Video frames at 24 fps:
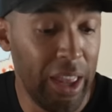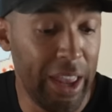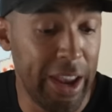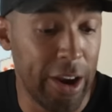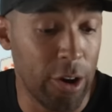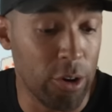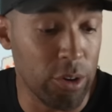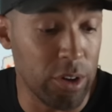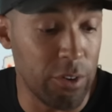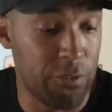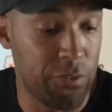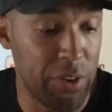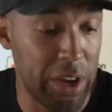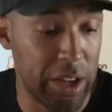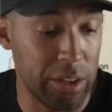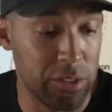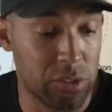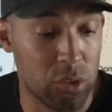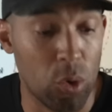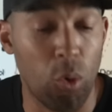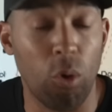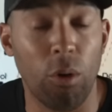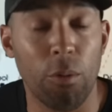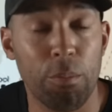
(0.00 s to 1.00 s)
Air
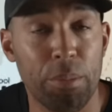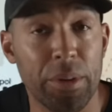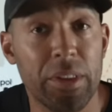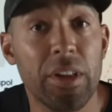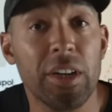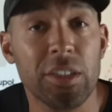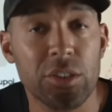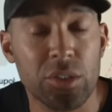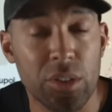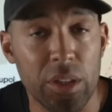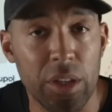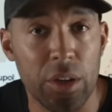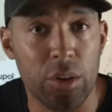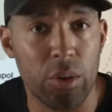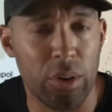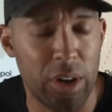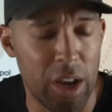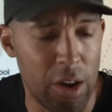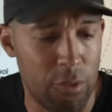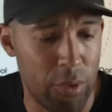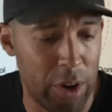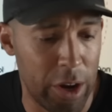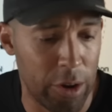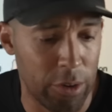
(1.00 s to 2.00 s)
defense, or potentially
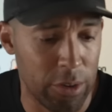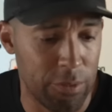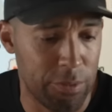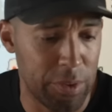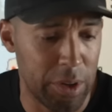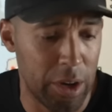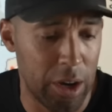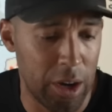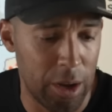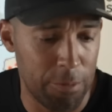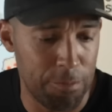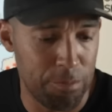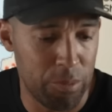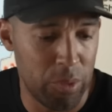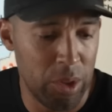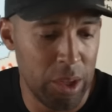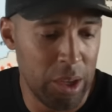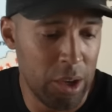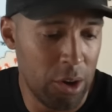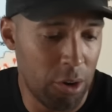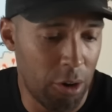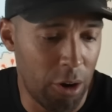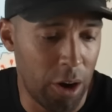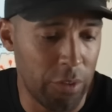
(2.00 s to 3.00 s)
could have air
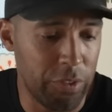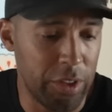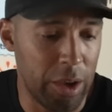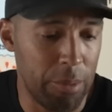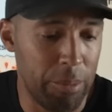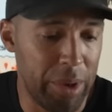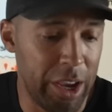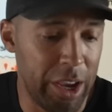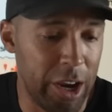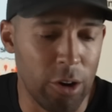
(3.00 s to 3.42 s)
on them.